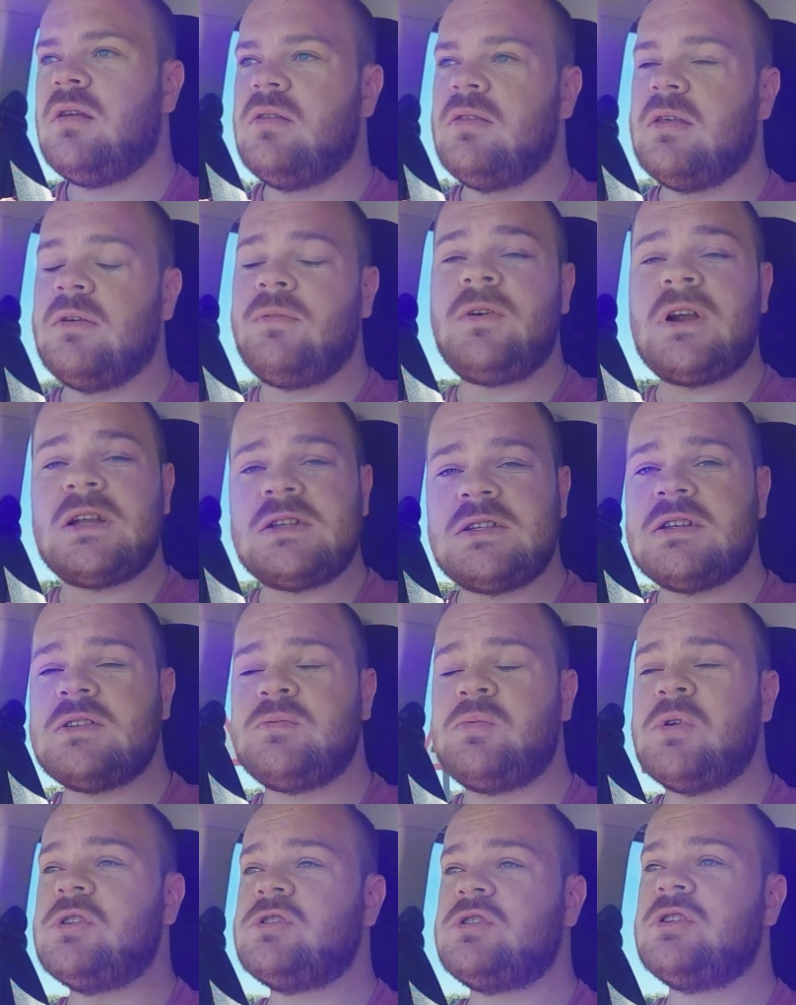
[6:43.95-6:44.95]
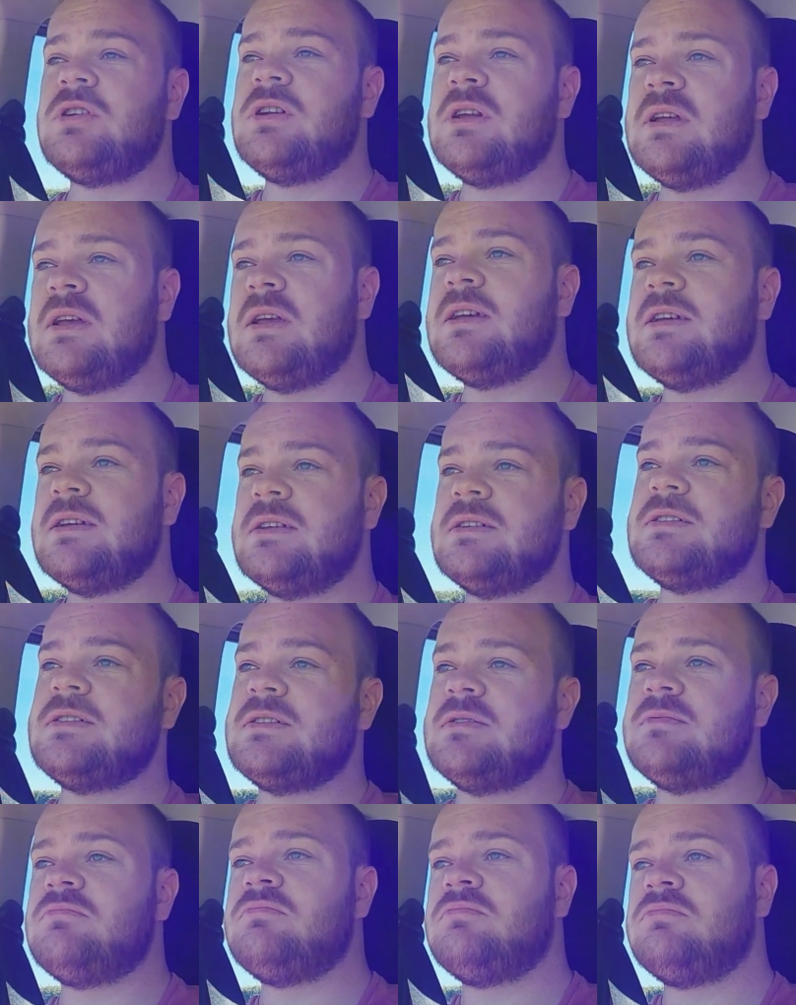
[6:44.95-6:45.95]
The front suspension
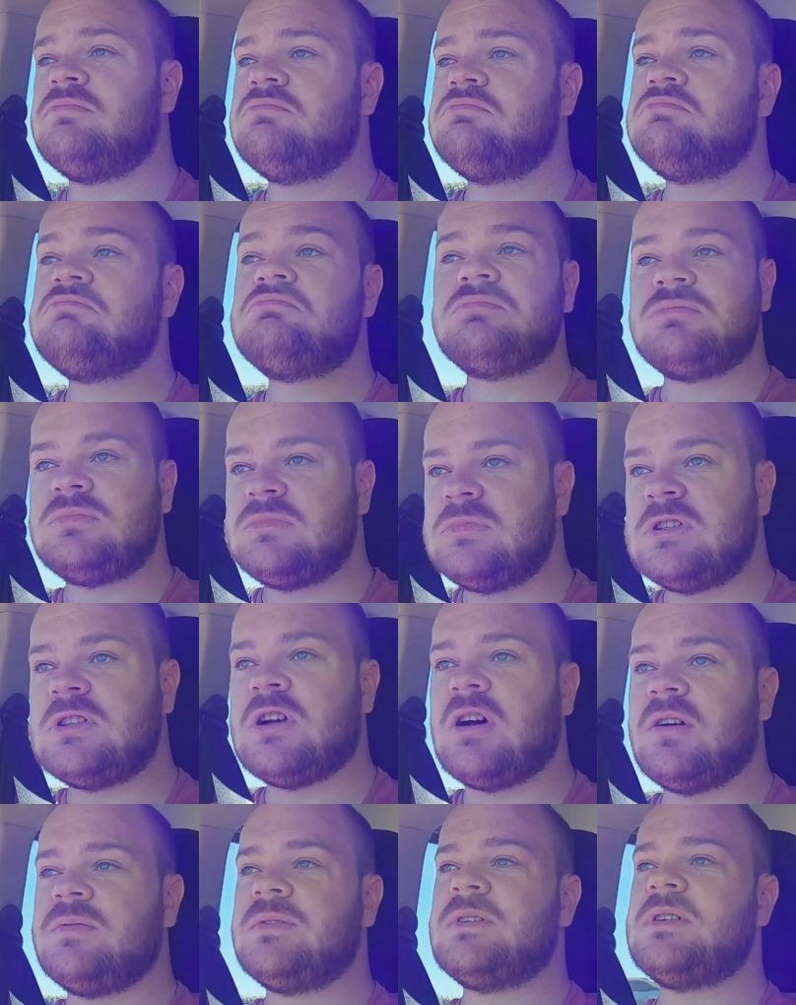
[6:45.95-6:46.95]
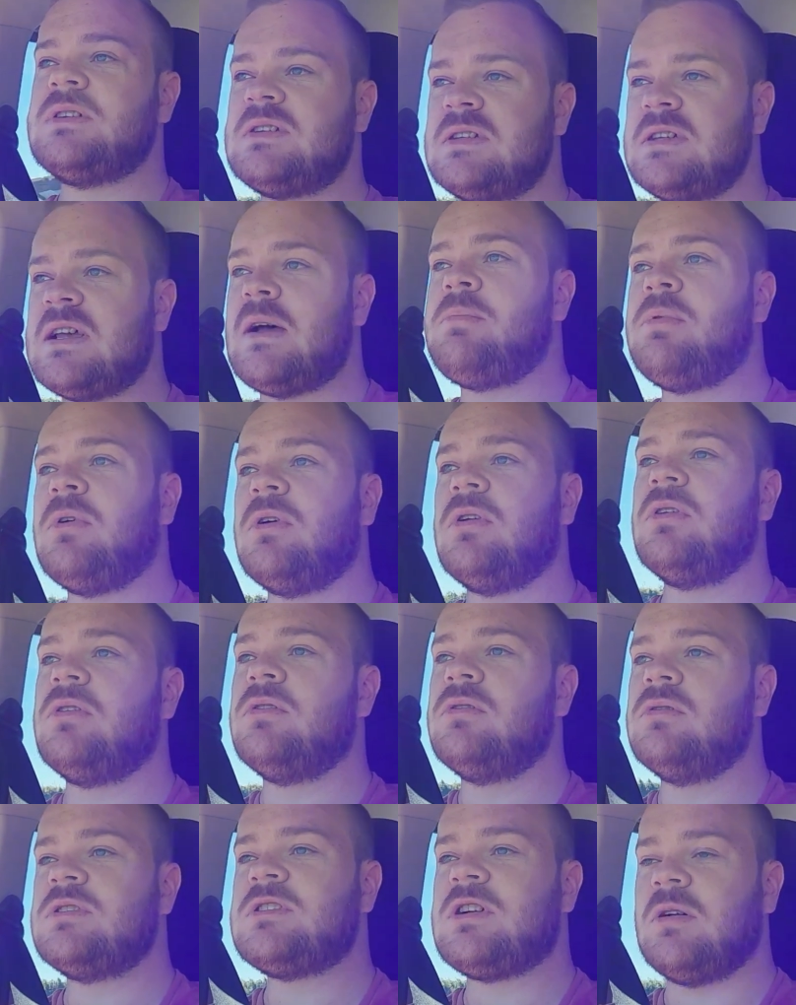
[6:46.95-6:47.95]
is soft,
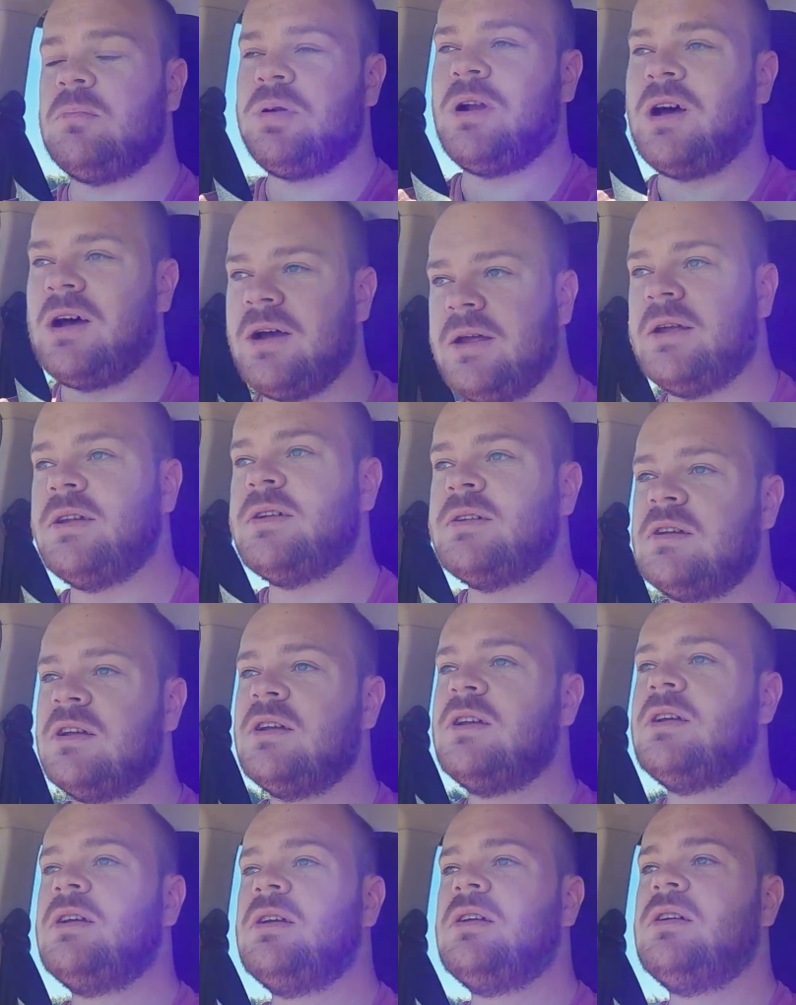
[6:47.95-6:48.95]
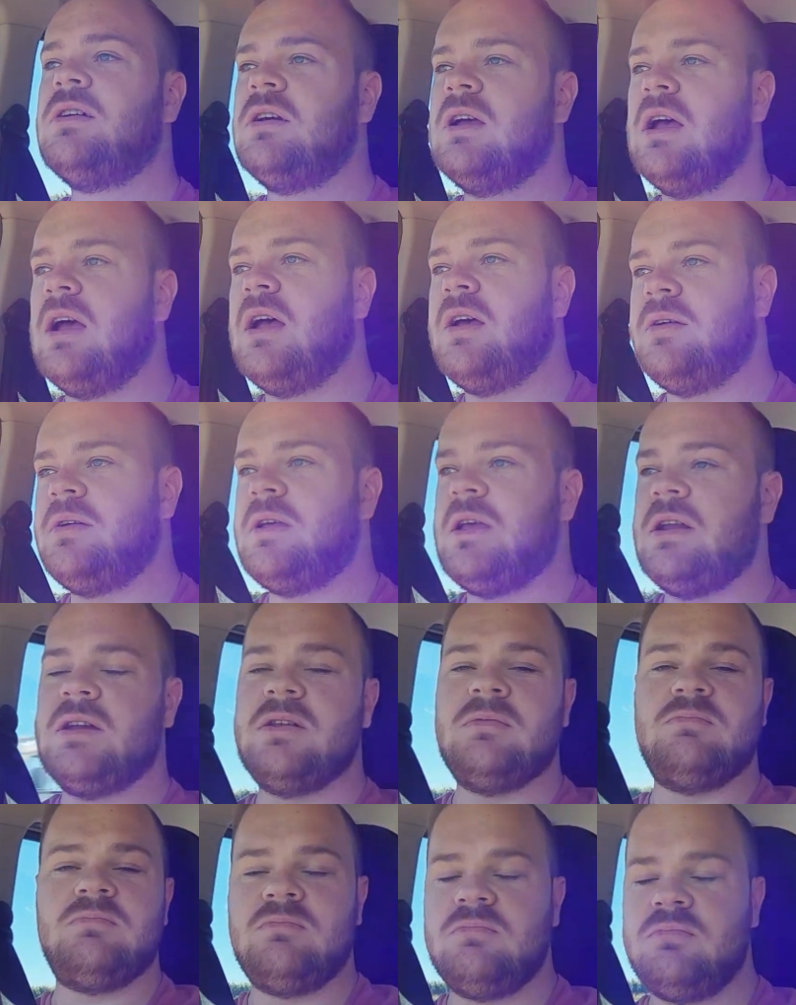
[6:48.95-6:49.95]
supple, compliant.
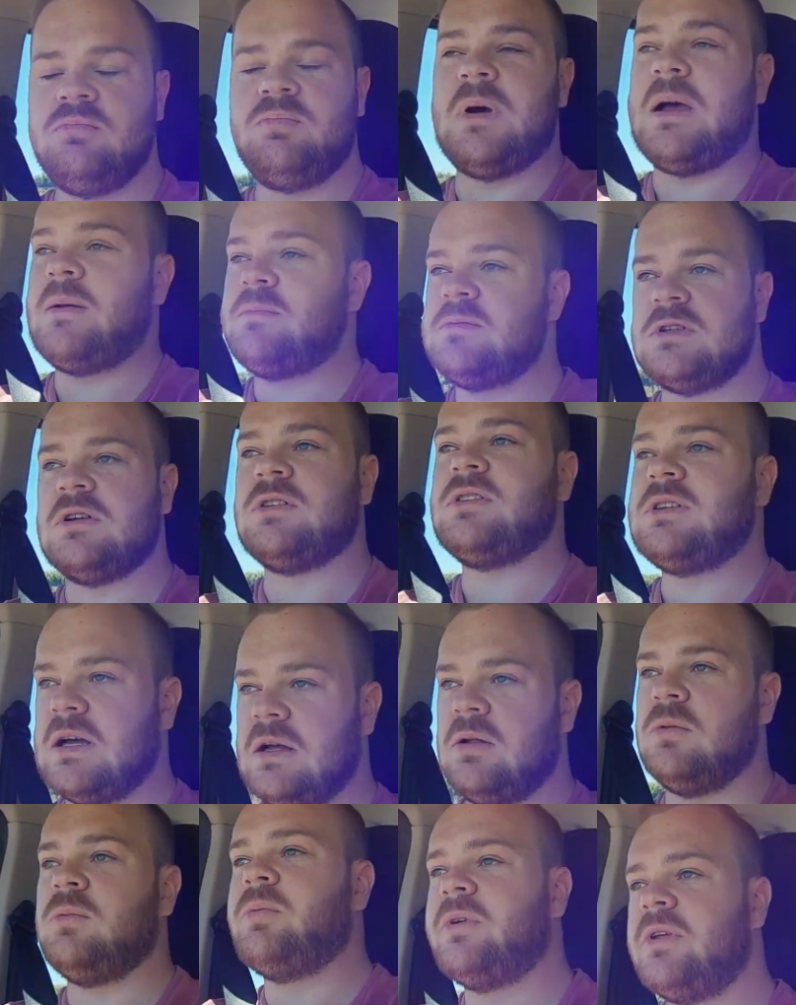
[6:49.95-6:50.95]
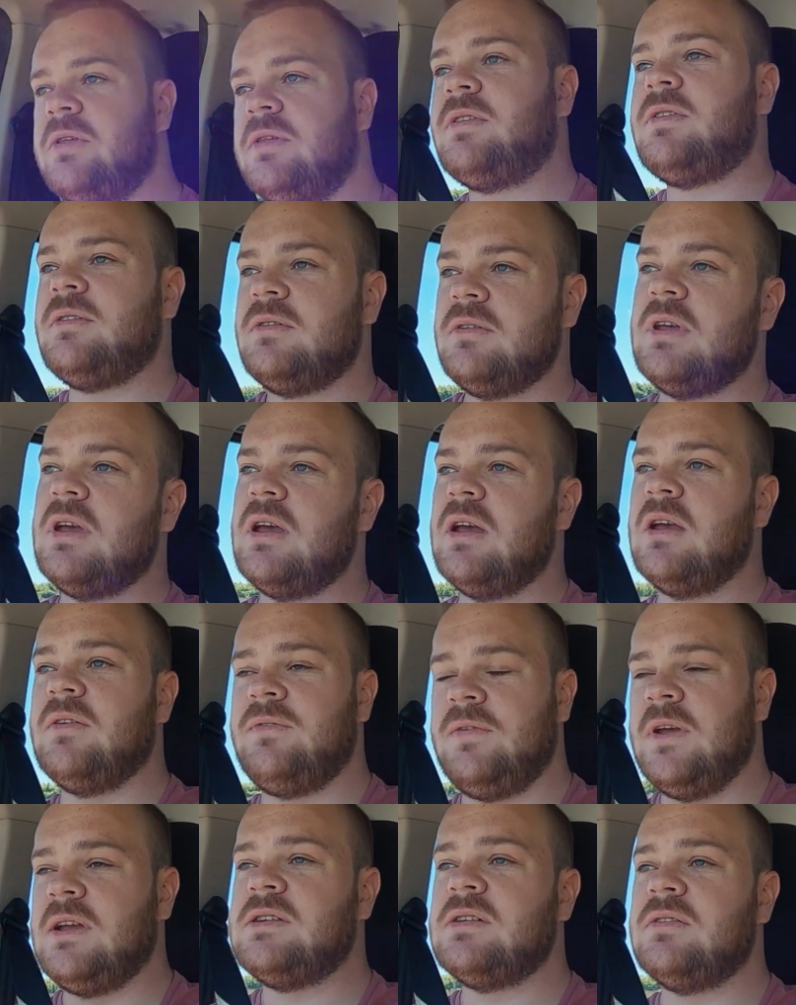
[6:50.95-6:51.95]
Any bumps are dealt with
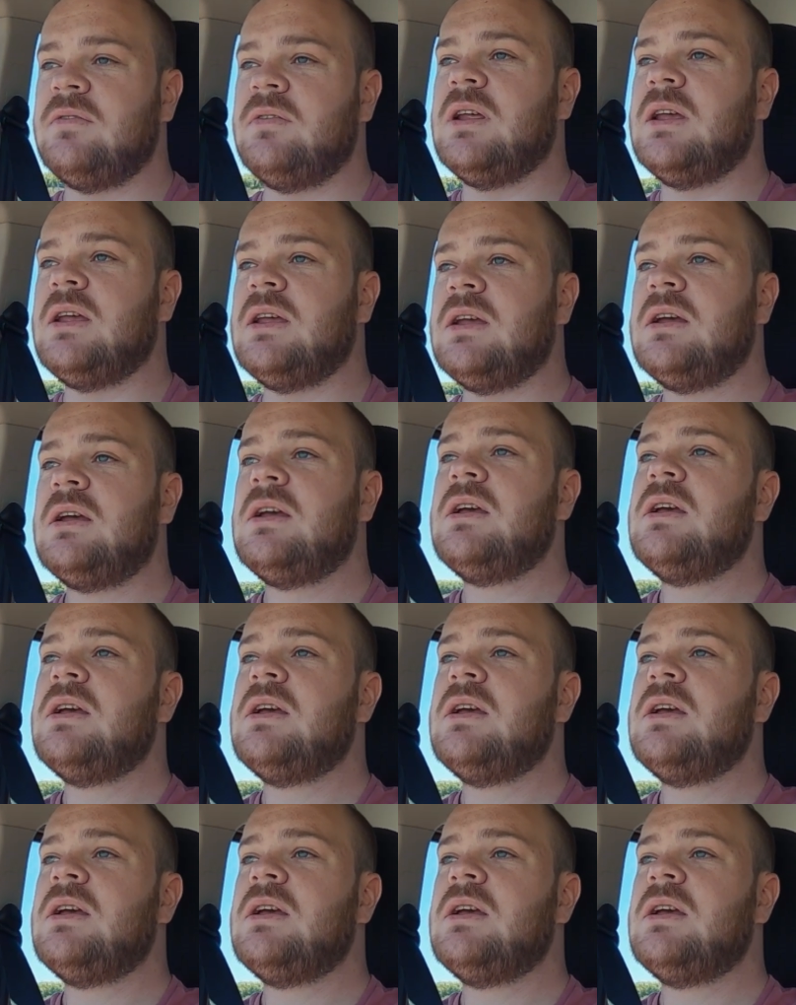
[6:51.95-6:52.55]
effectively.